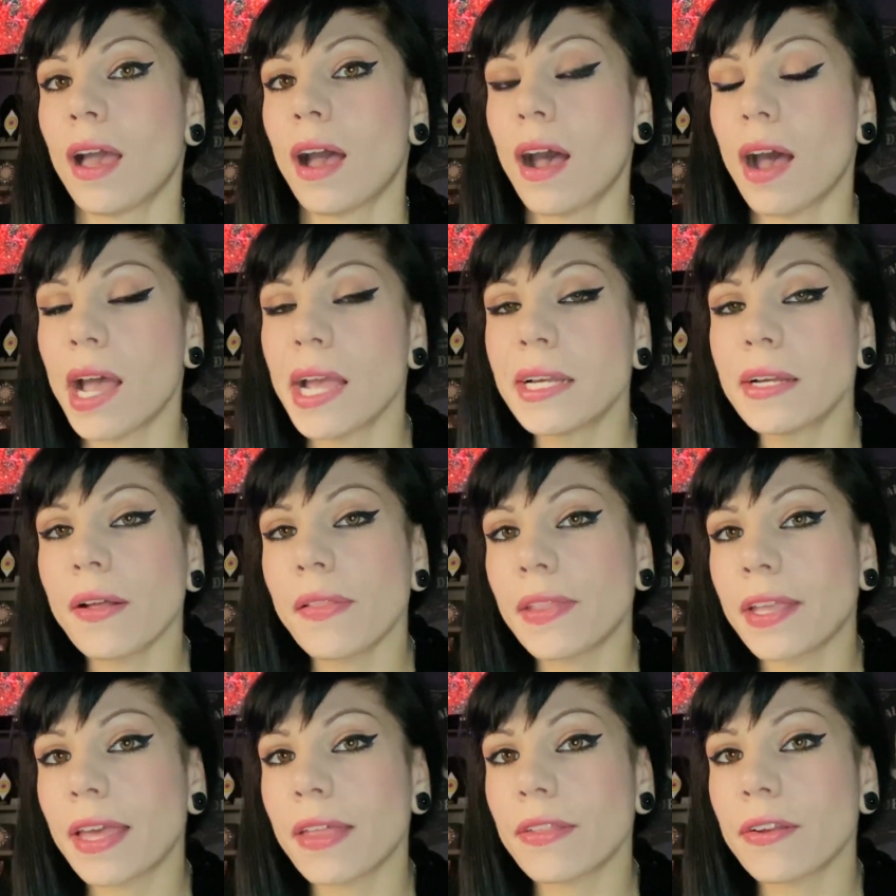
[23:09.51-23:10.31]
I,
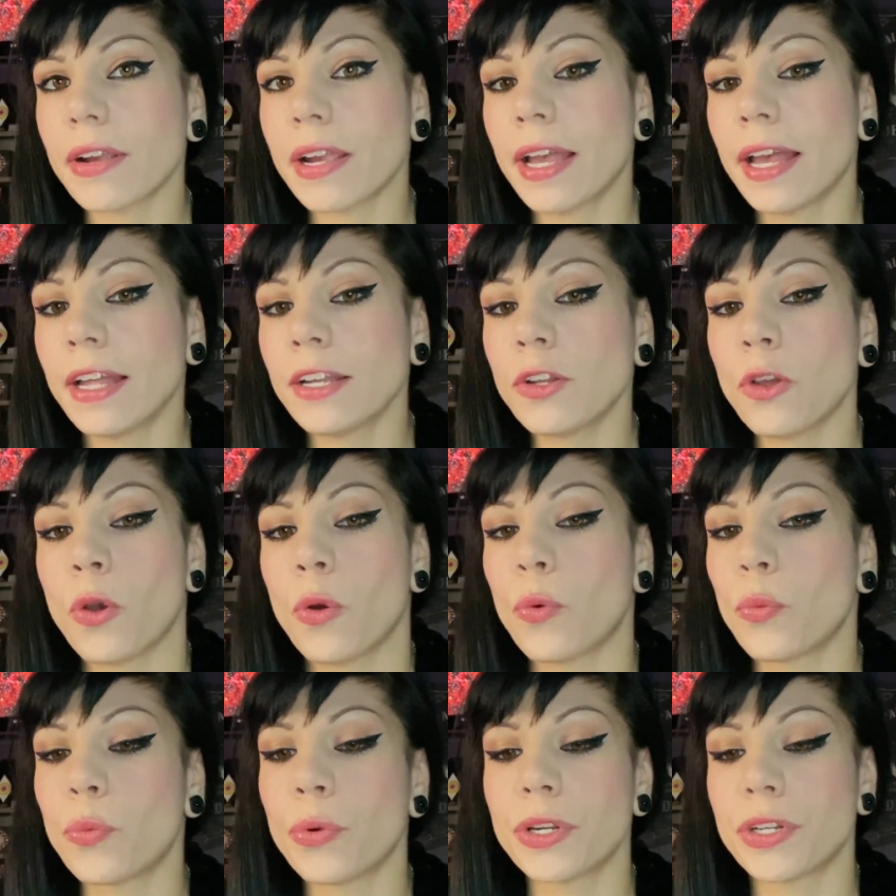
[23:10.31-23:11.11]
on the other hand,
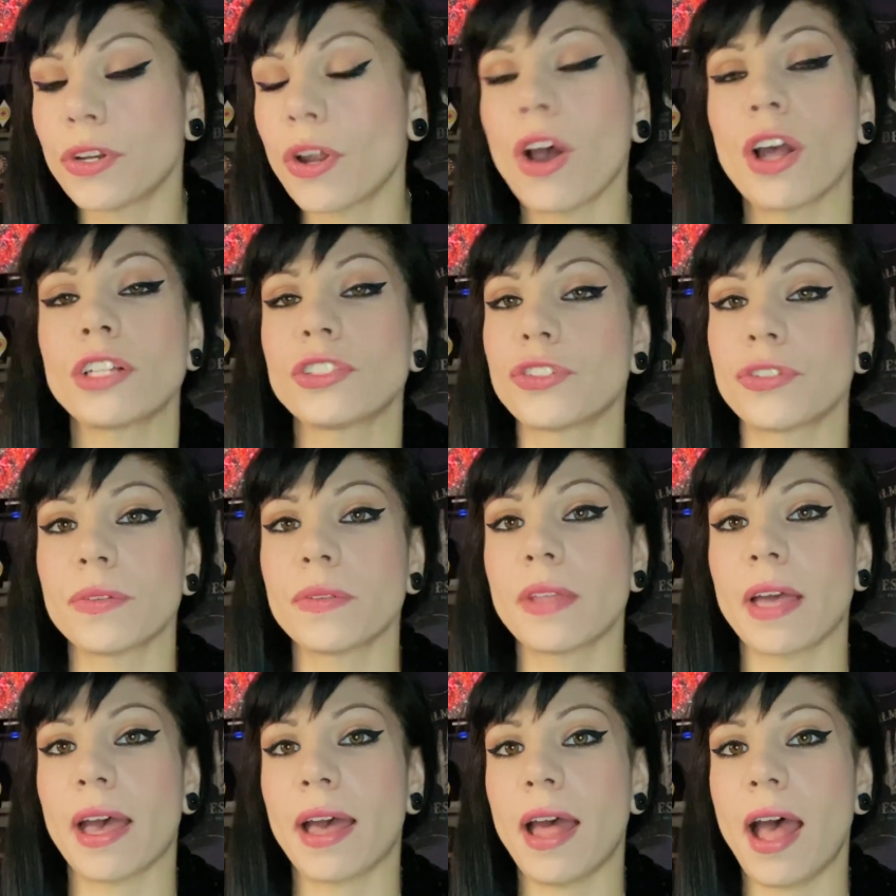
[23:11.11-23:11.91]
would not do
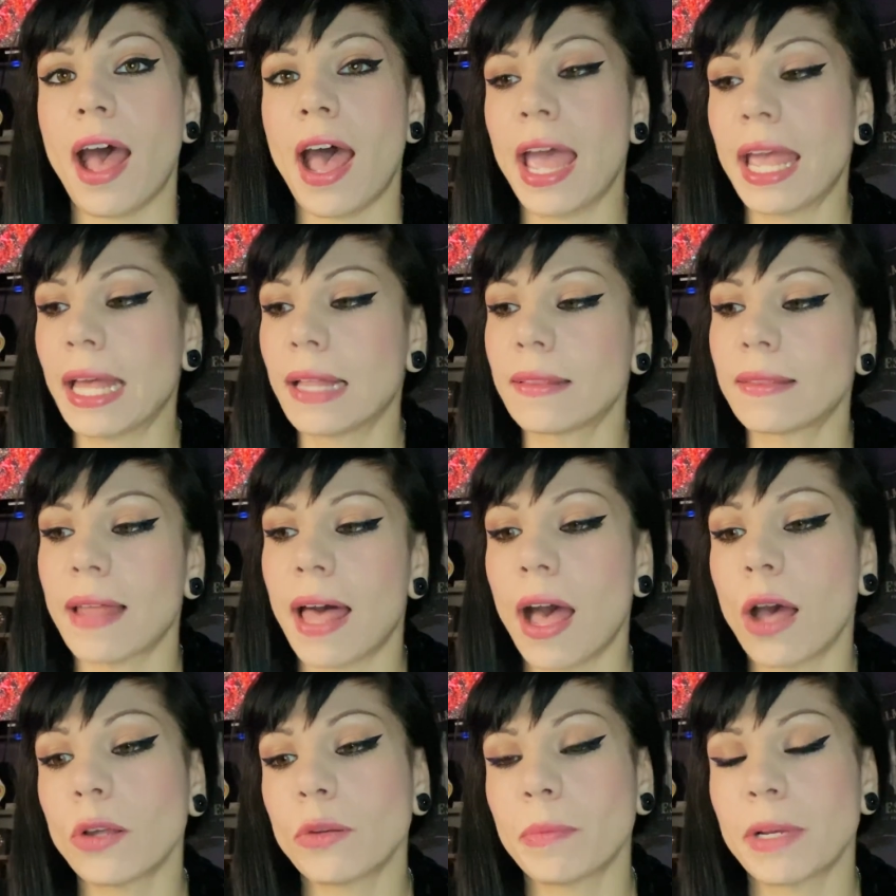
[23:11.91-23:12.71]
that. I
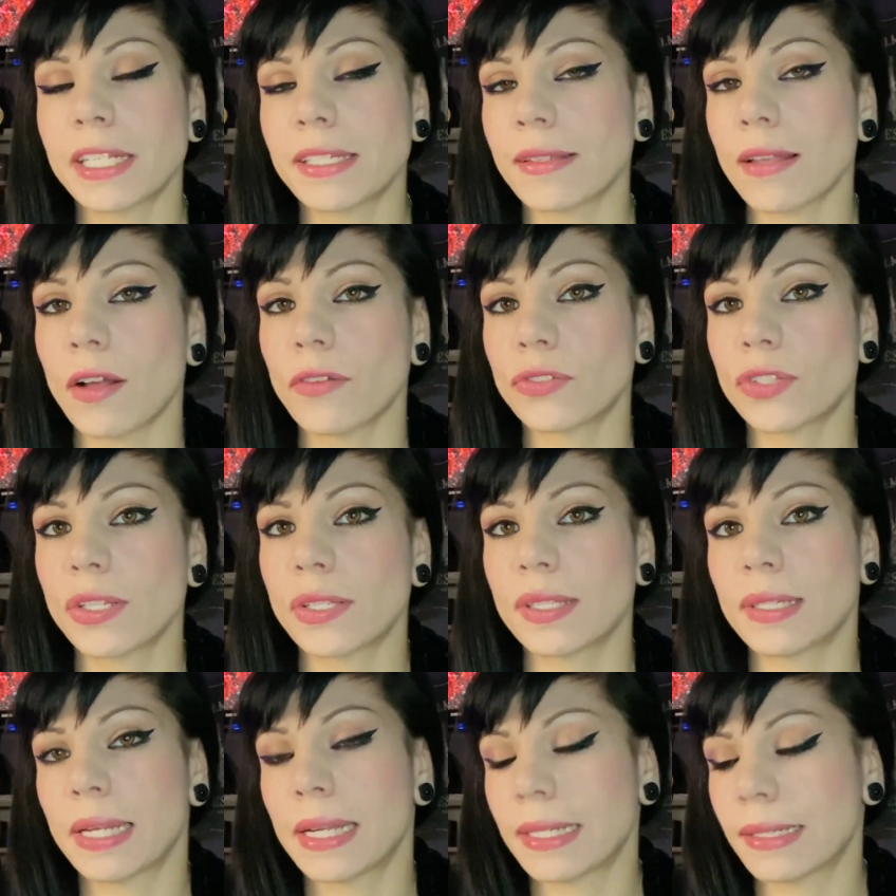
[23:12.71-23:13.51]
allowed myself to
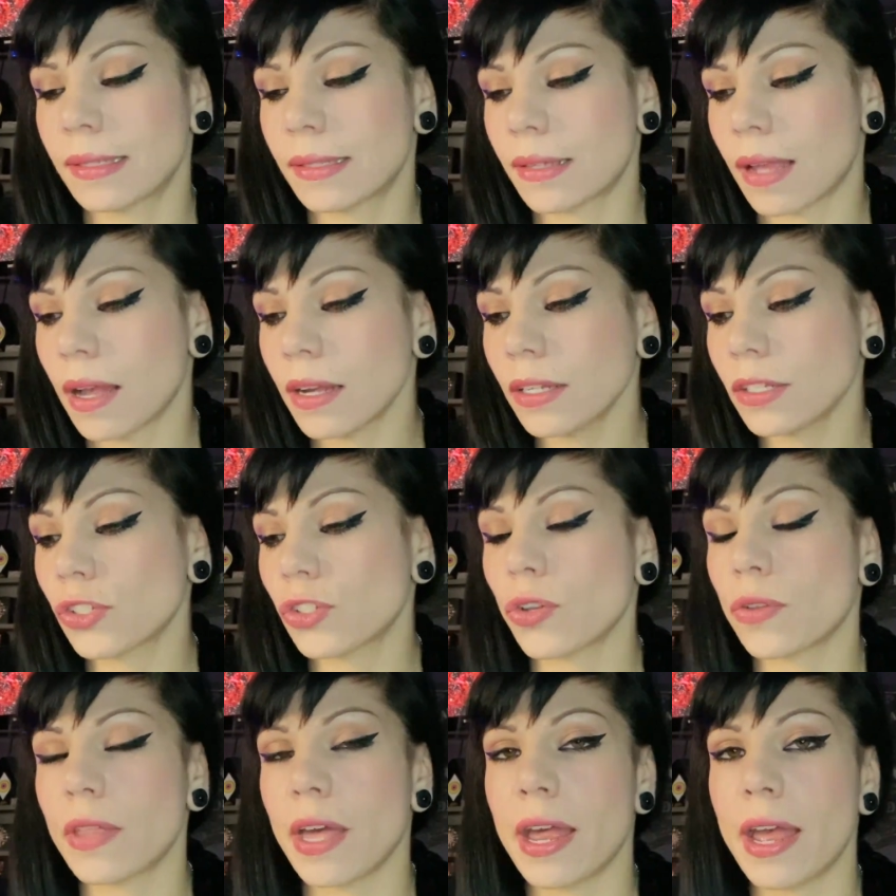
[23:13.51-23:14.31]
stay stuck
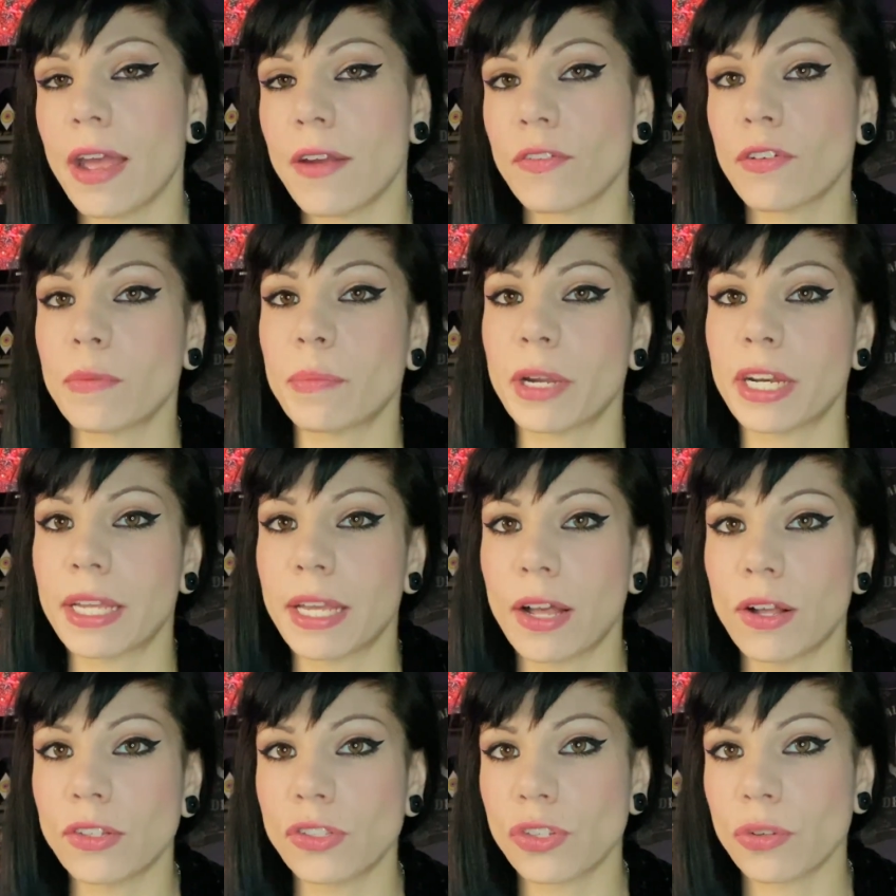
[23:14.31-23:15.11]
so that everybody
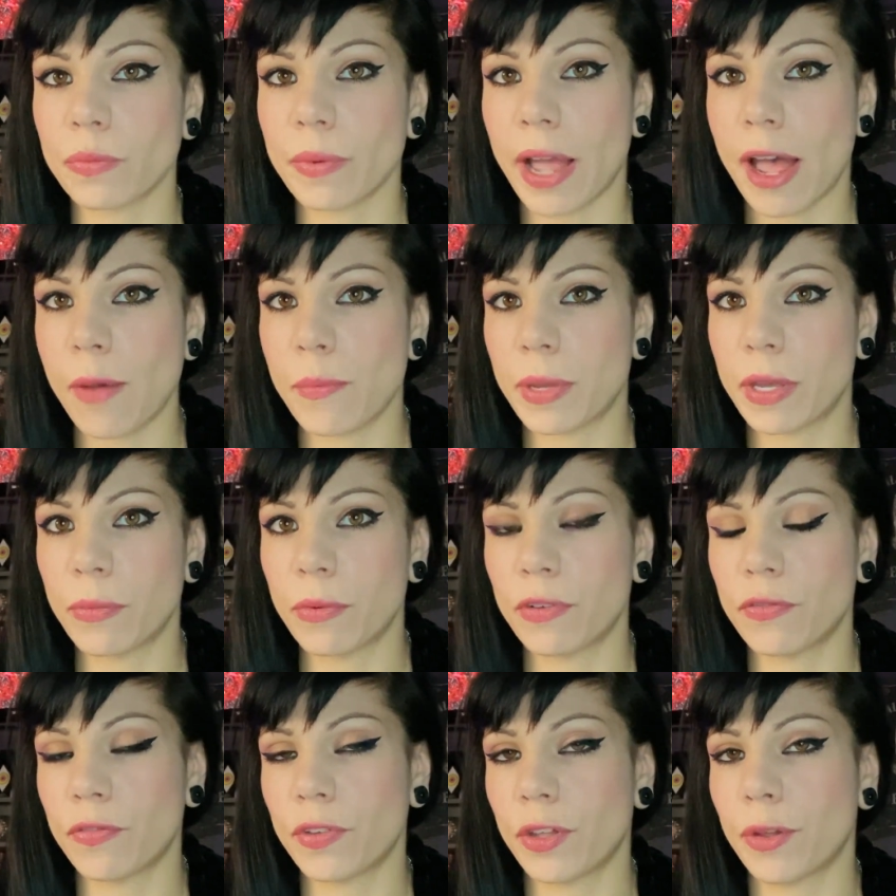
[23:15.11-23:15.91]
else around me
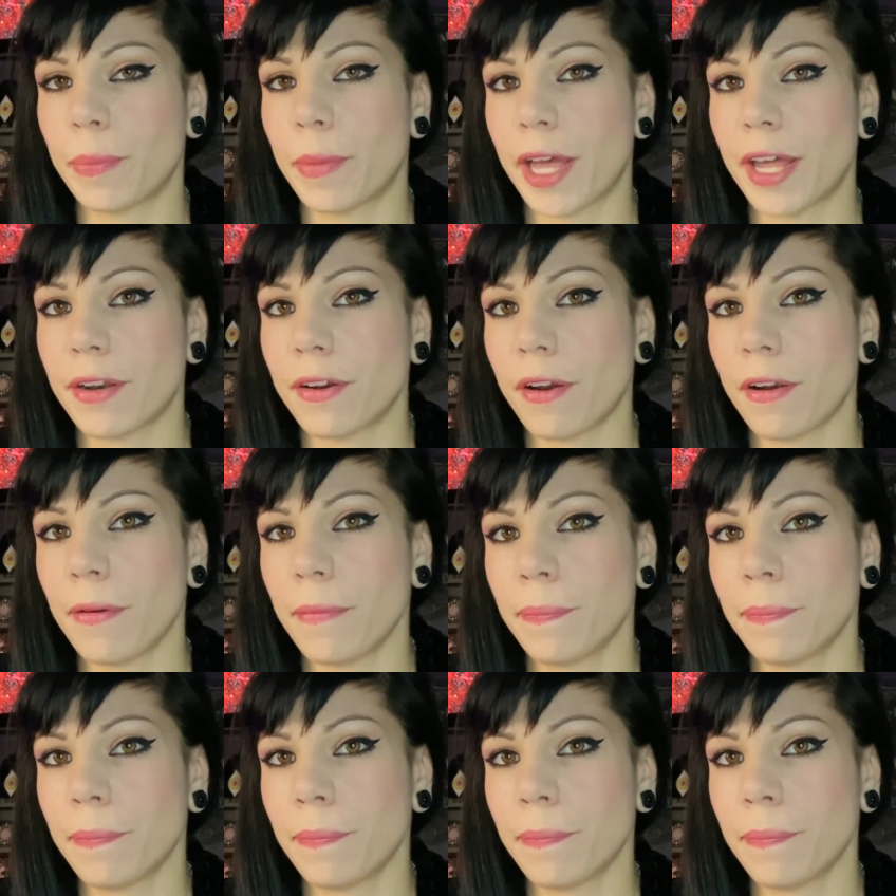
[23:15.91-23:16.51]
would feel better.